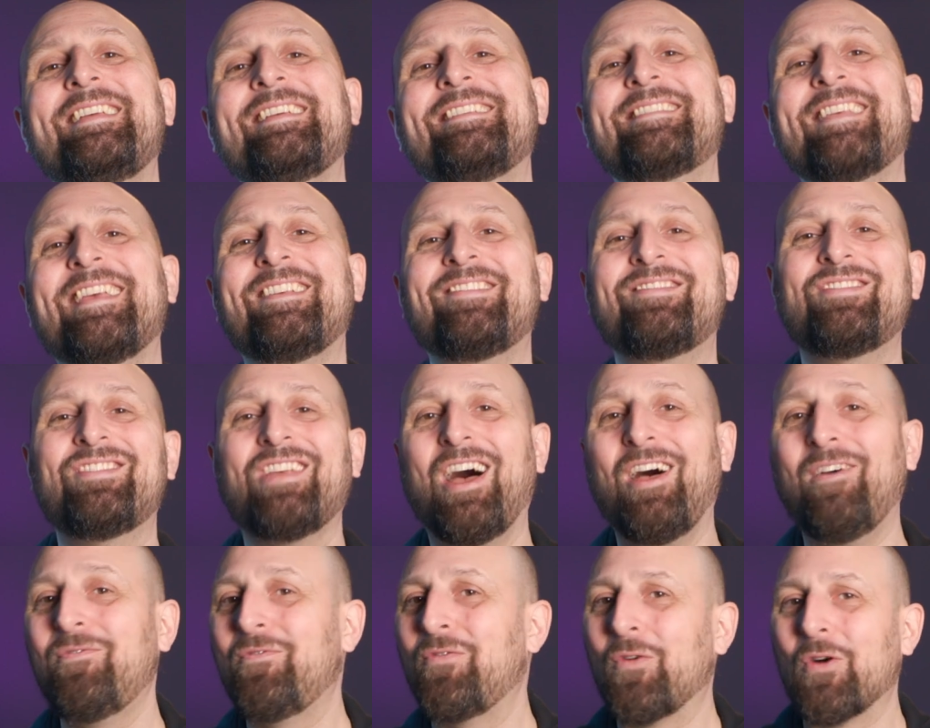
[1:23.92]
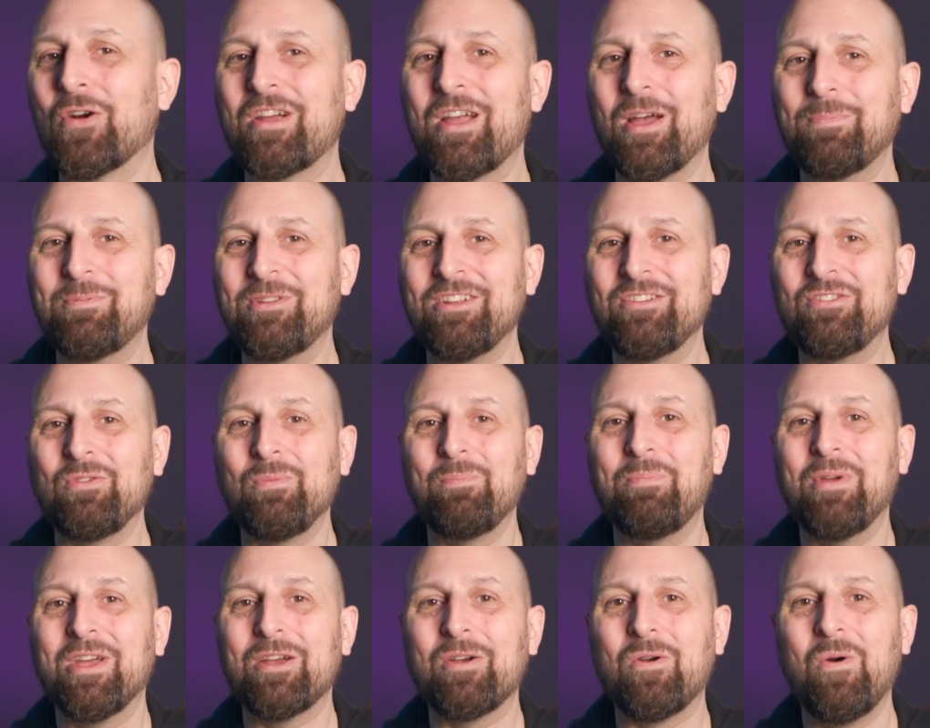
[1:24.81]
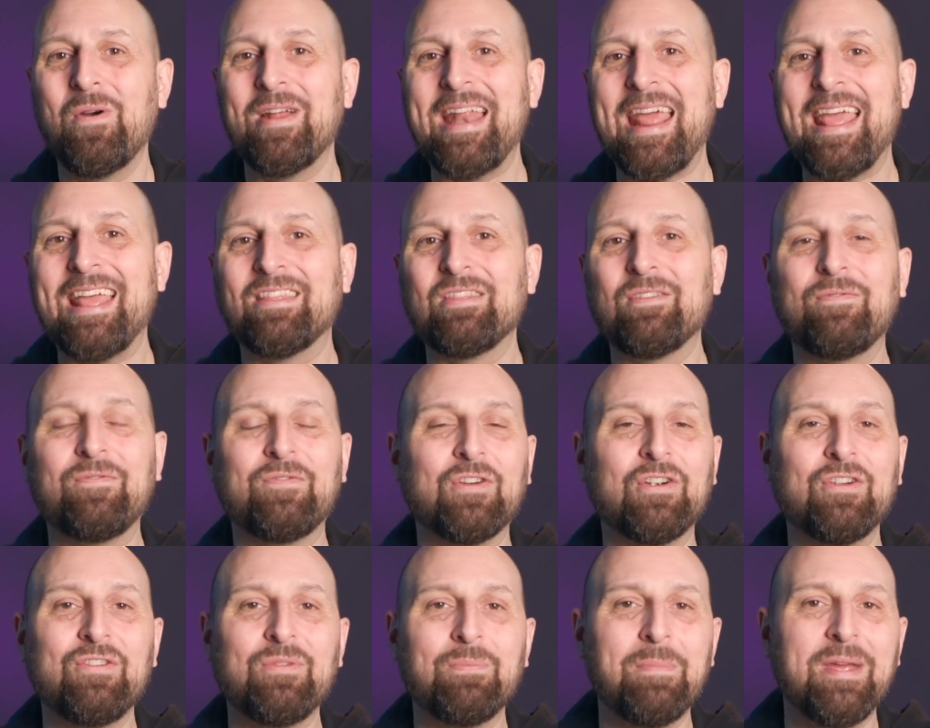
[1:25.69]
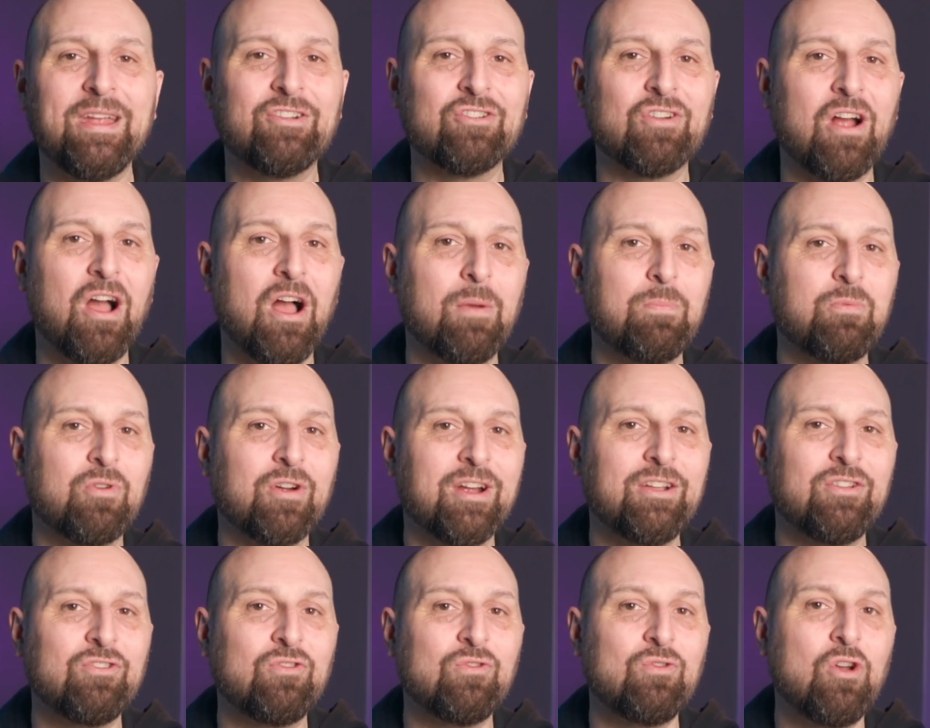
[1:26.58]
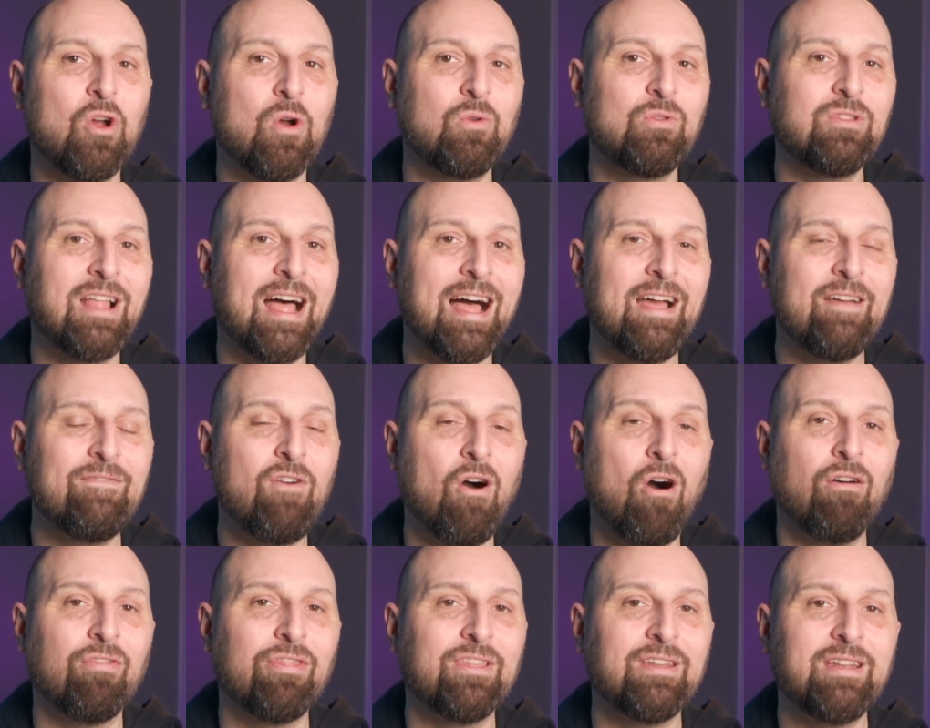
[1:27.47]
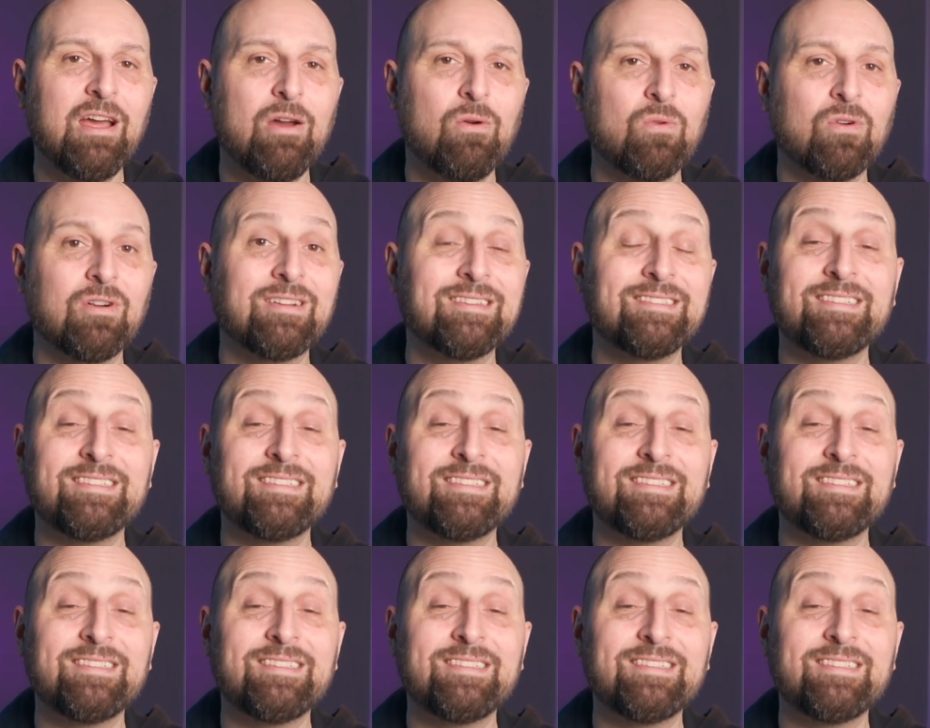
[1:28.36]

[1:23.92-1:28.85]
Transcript: is a soft fork update to Bitcoin and the first major upgrade to go live on the network